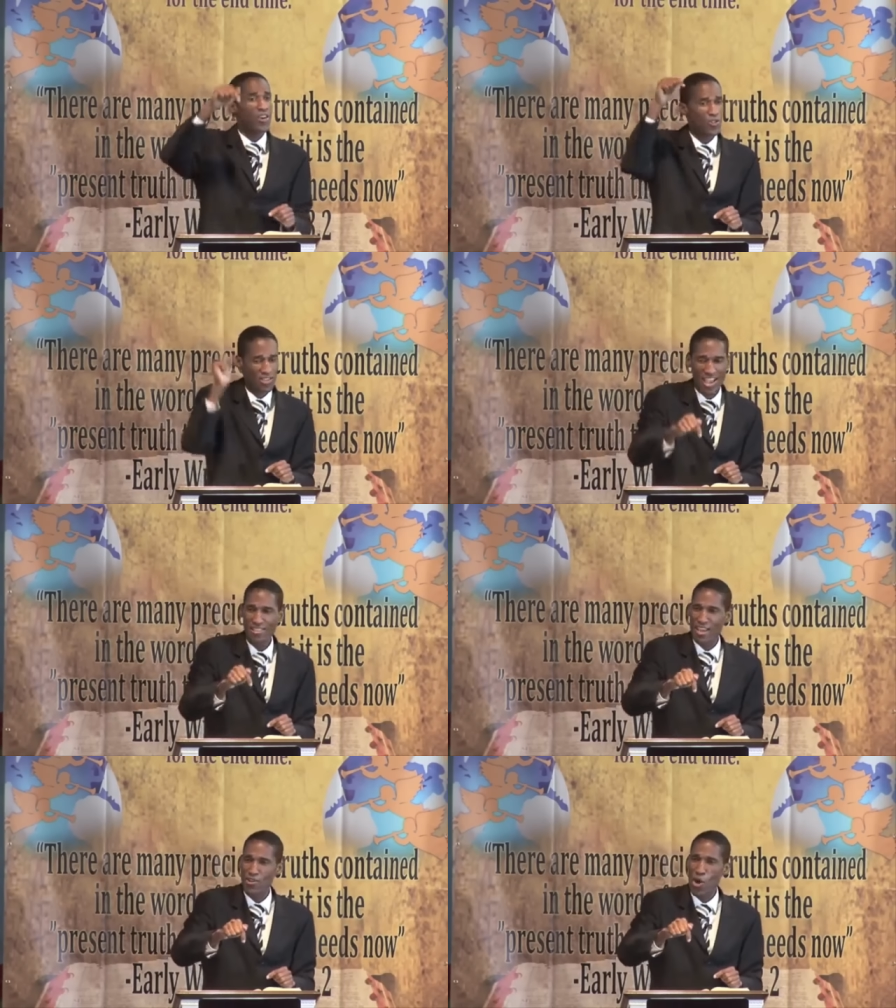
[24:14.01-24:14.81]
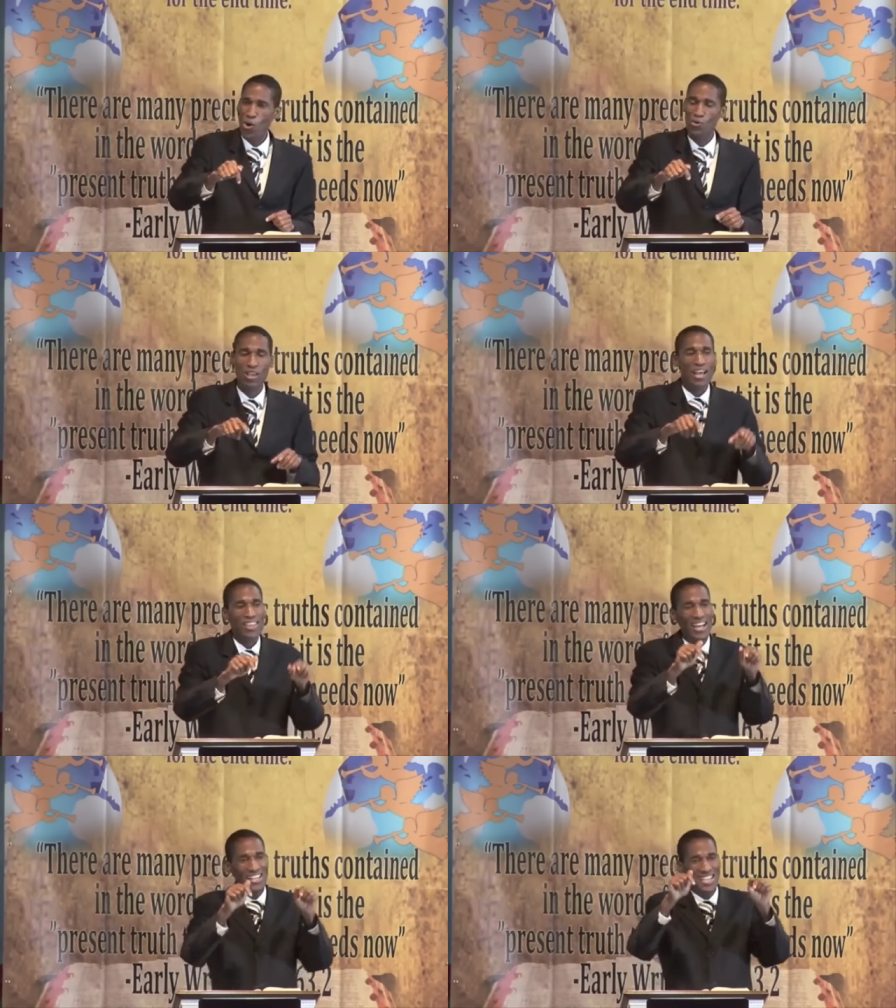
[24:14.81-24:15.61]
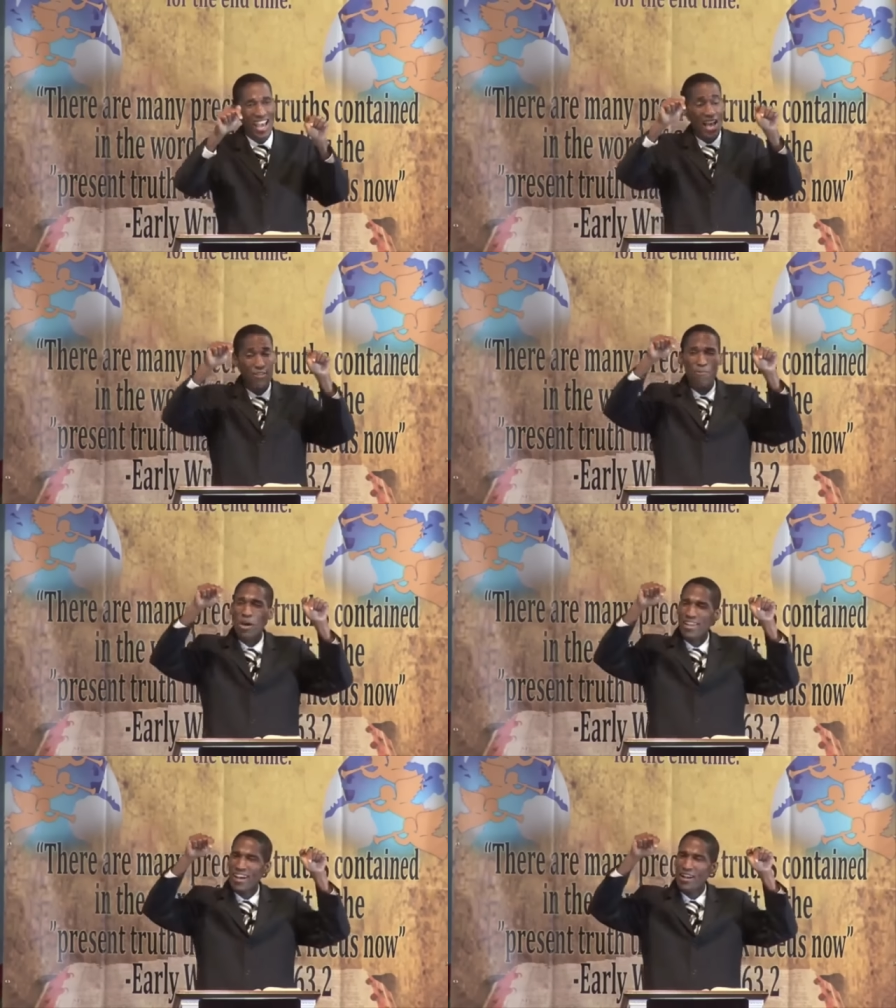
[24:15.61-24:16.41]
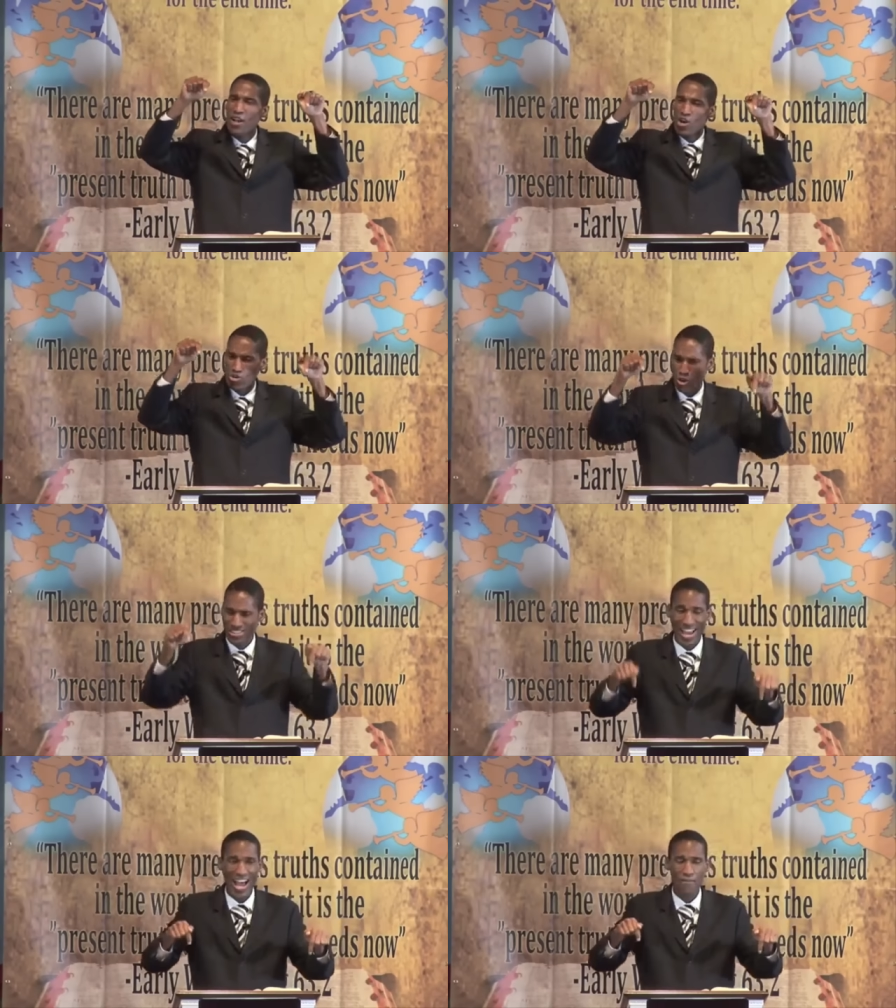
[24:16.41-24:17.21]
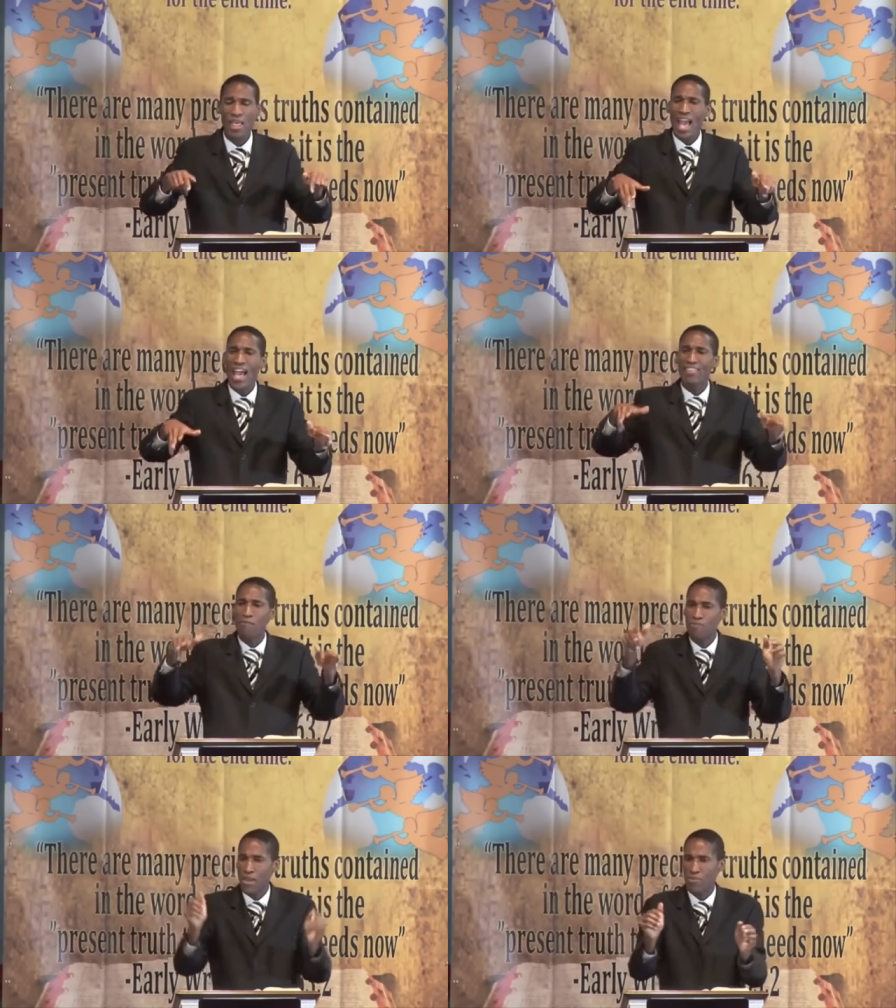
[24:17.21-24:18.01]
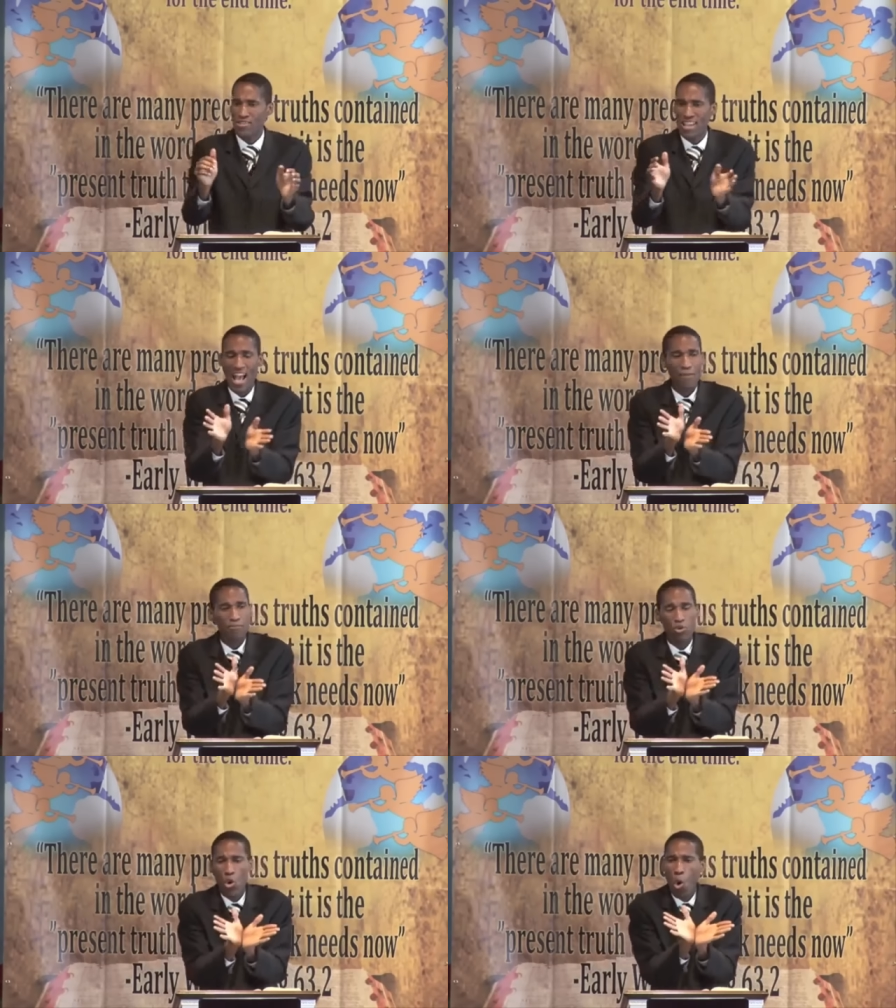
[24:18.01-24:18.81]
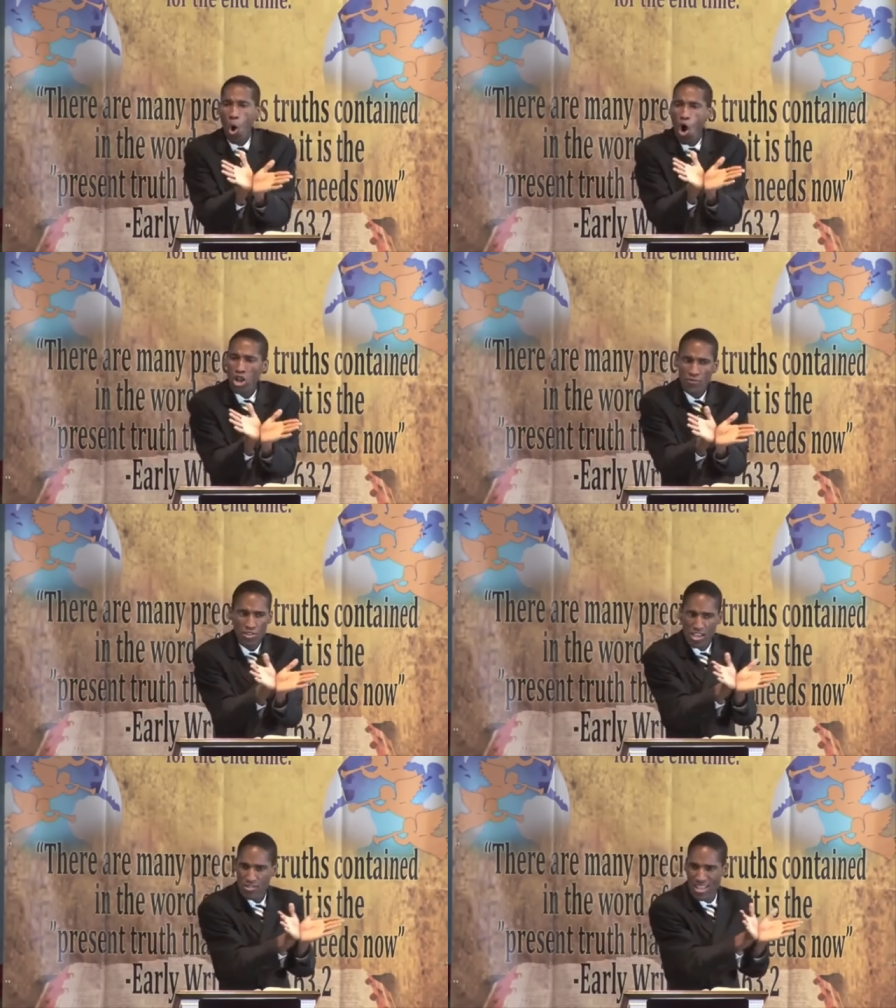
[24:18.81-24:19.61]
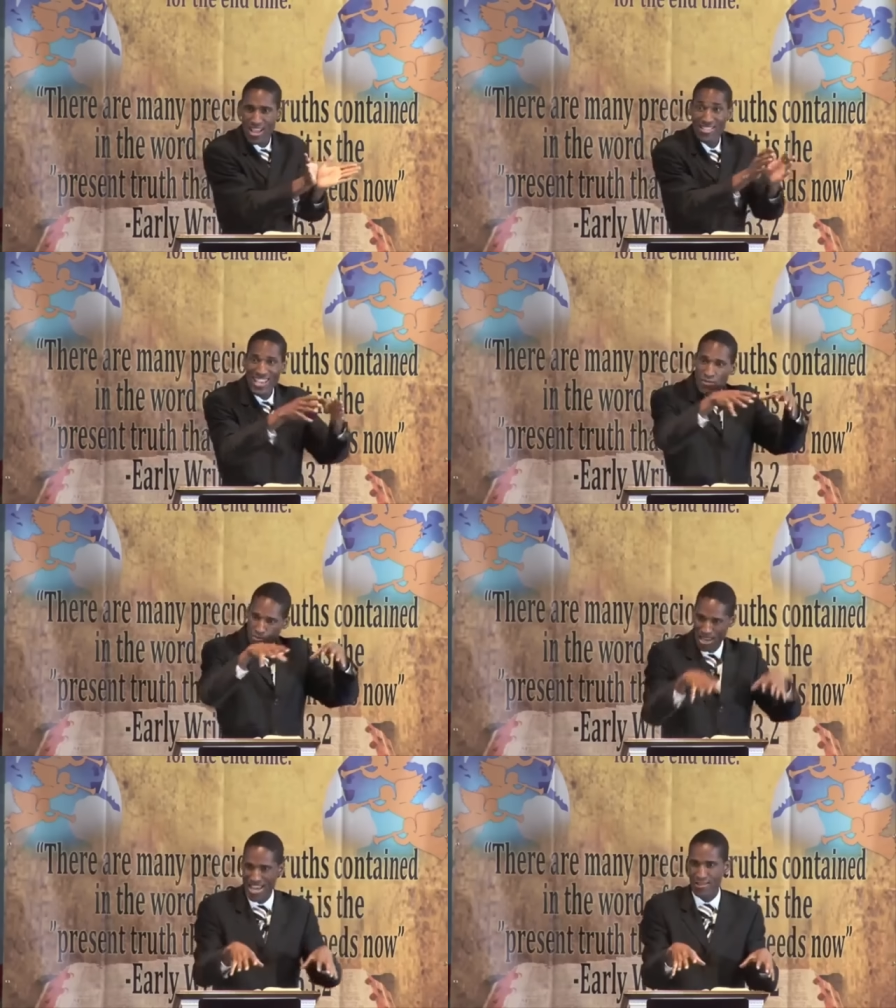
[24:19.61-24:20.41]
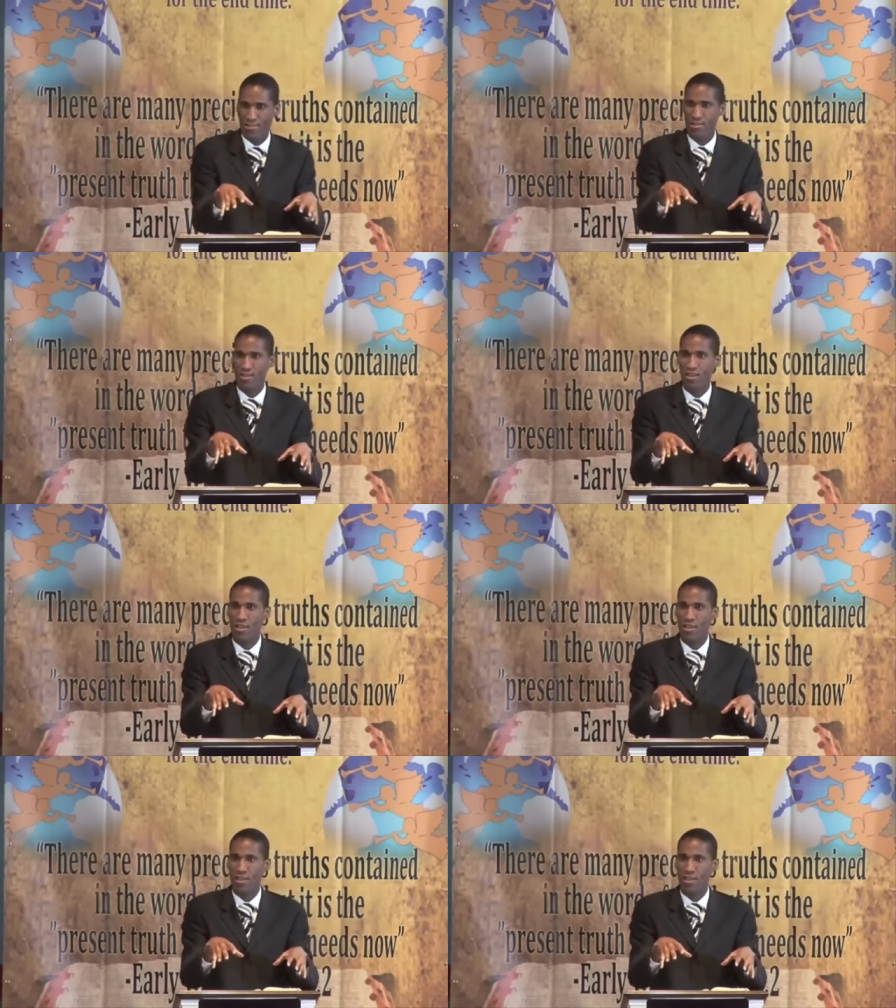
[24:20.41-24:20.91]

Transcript: Satan knows that he has but a short time. And the papacy had put all of these things in place.